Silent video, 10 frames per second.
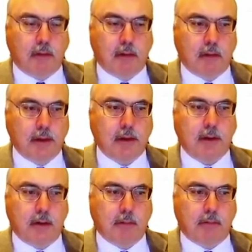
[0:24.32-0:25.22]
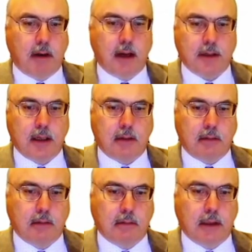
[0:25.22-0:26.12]
or near-term strategy
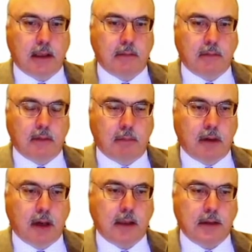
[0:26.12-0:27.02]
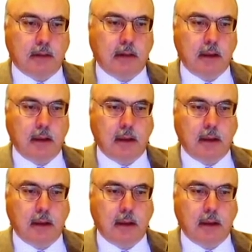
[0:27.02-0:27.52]
to get us into production.